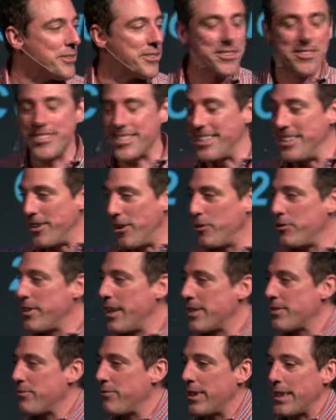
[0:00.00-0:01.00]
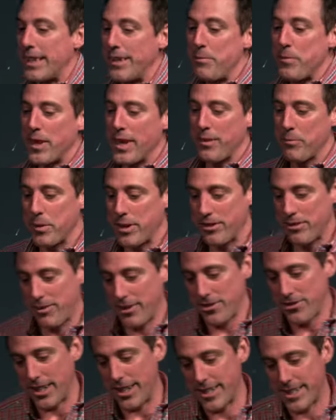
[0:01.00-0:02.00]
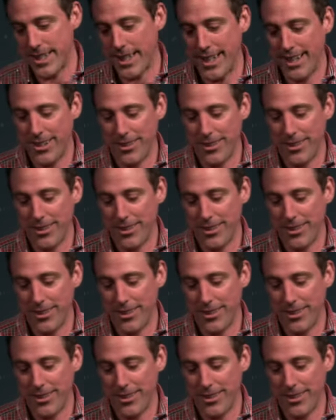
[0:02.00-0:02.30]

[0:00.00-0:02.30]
She knows that's funny, because if I try to say it,